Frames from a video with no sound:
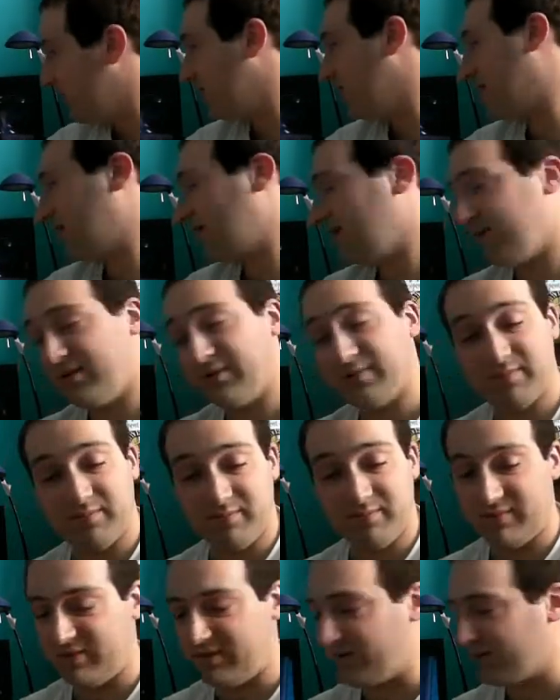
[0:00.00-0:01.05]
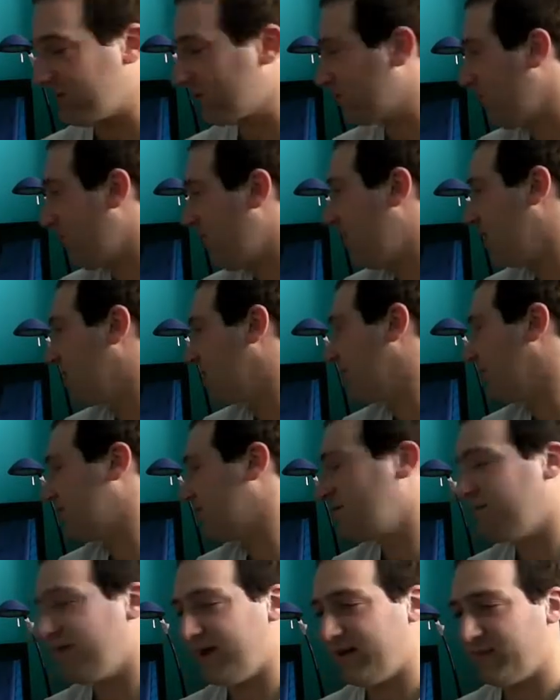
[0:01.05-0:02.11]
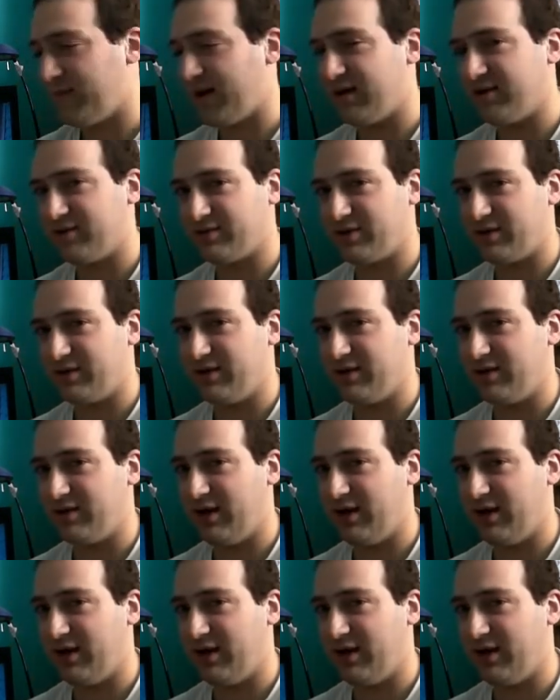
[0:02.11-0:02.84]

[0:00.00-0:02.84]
Well, you're wrong. There's no vampires around here.